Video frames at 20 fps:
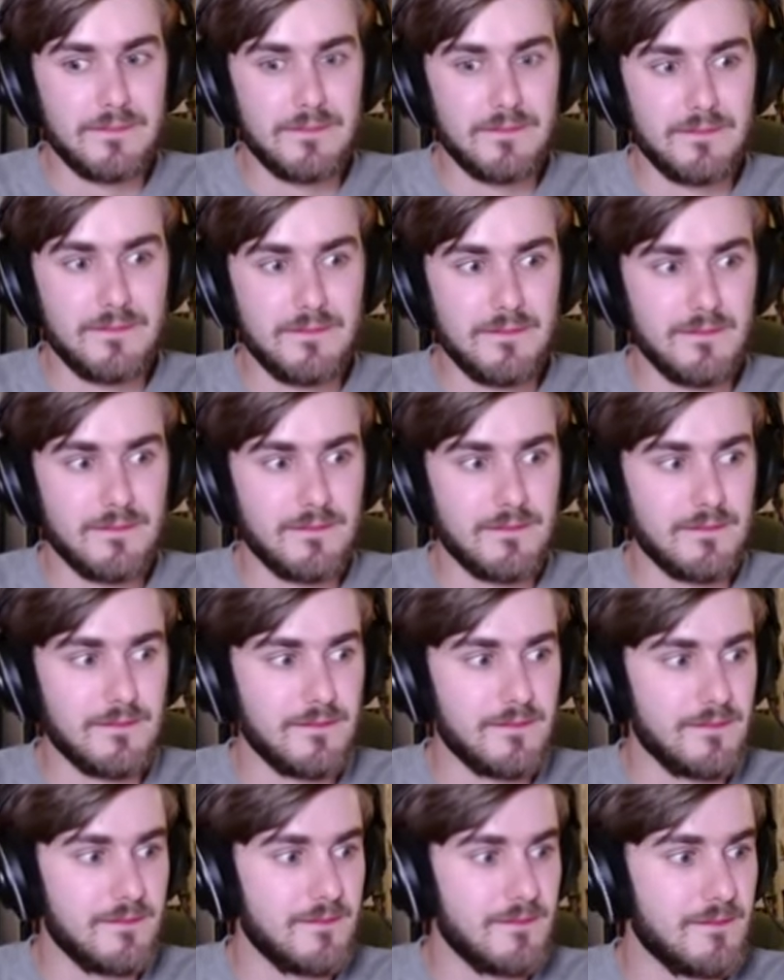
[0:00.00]

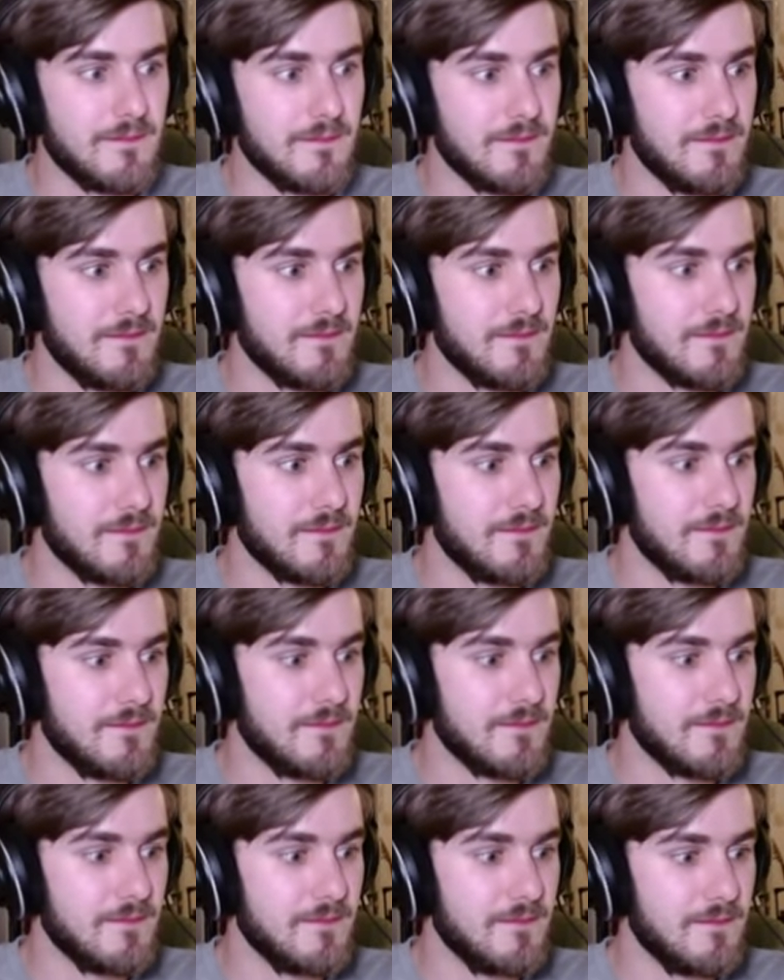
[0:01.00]

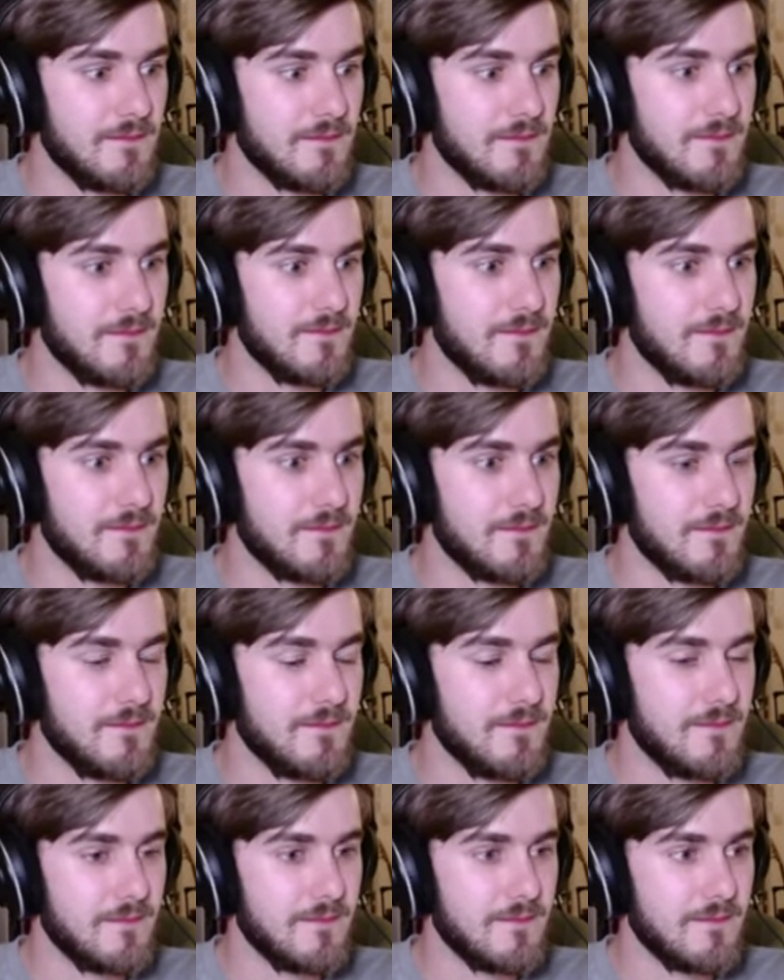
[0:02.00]

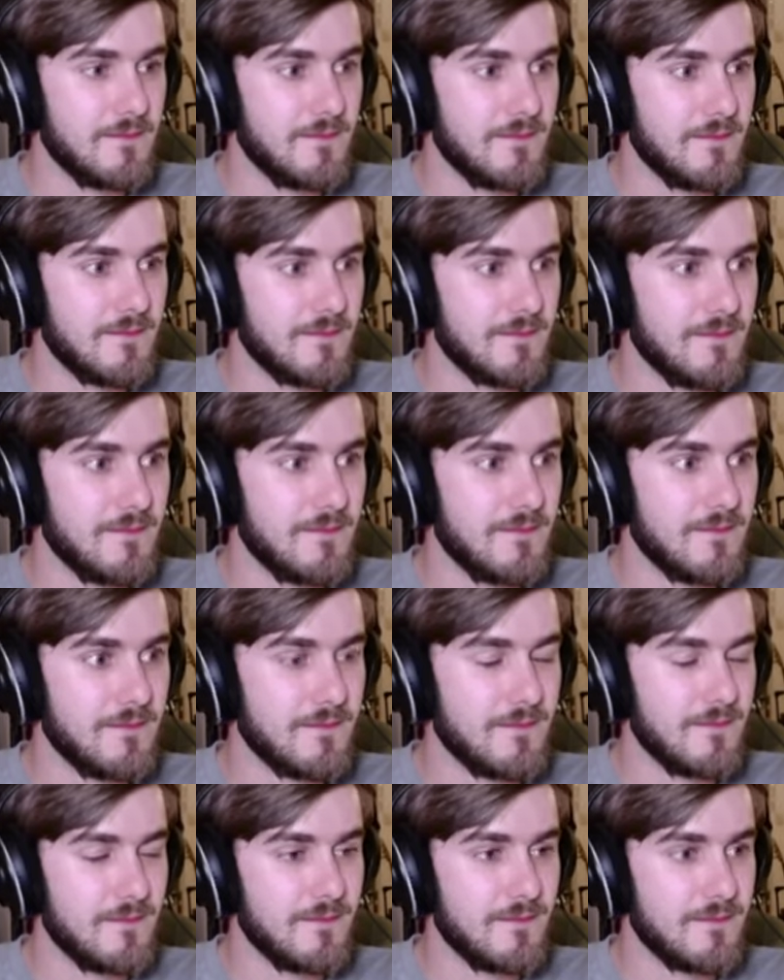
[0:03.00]

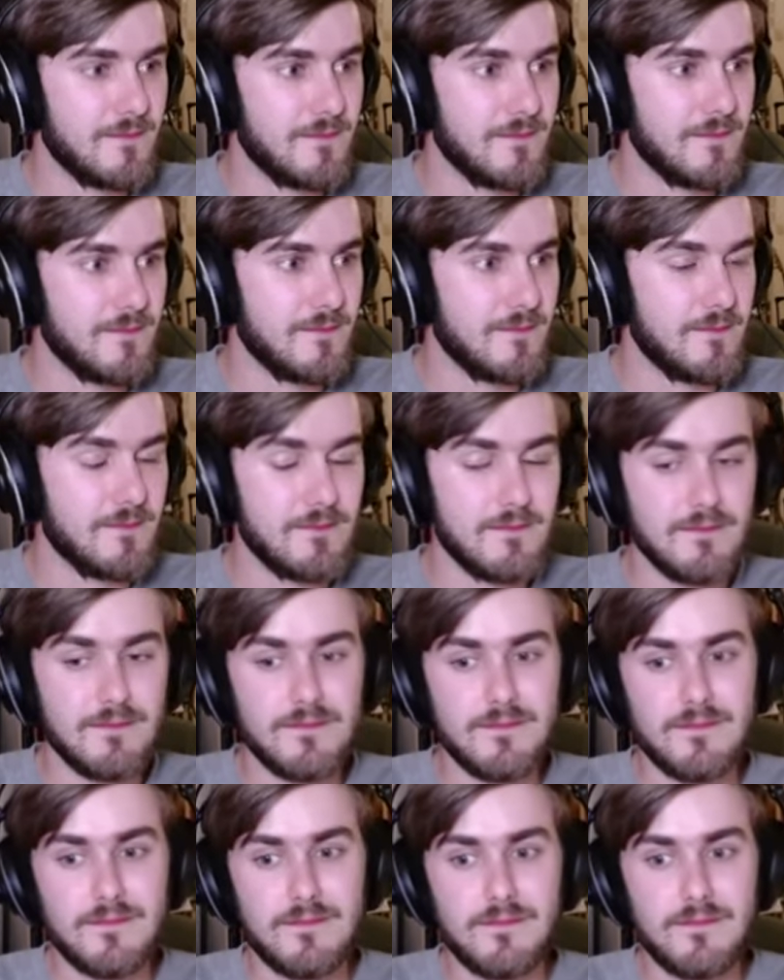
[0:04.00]
This person isn't speaking.